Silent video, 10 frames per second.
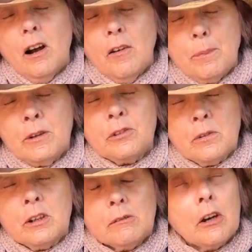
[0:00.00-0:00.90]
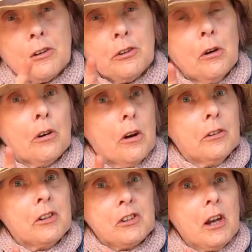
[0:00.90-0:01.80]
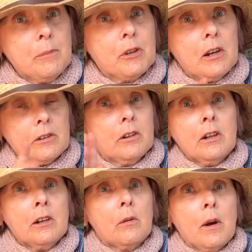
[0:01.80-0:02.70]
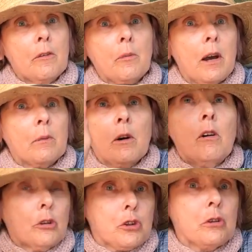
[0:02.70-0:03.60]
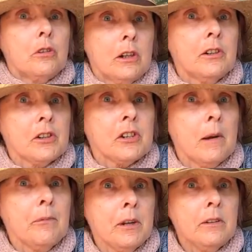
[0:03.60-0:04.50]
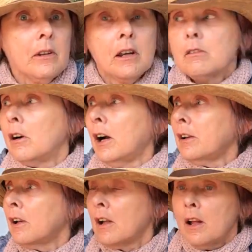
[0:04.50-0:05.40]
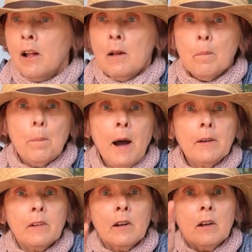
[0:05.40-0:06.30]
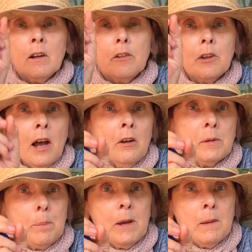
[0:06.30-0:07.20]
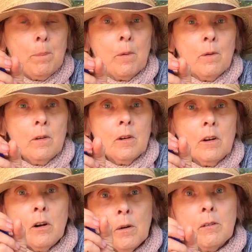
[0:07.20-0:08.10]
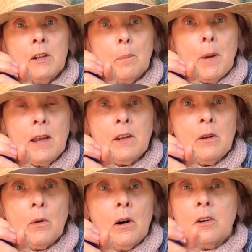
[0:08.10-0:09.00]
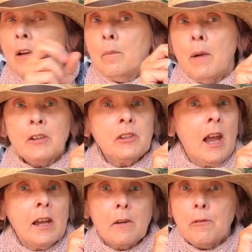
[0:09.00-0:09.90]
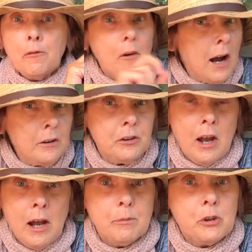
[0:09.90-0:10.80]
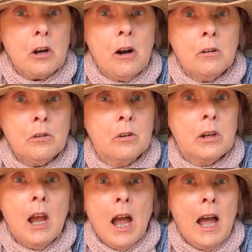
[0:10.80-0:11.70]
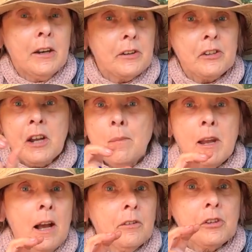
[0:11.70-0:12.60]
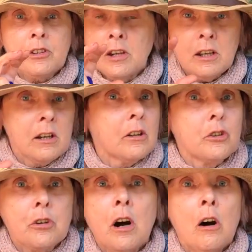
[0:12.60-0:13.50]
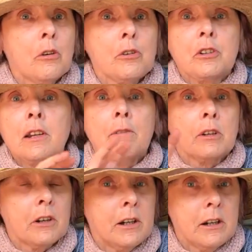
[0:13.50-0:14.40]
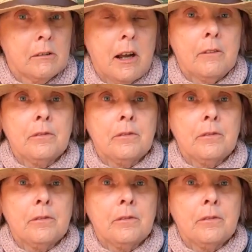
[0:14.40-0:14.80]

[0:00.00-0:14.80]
I've been doing a lot of thought on this subject. I don't know whether we're all tuned into something, right? But those people who are in the banking world must have had a fucked up childhood and are somehow seeking control because they never got any love.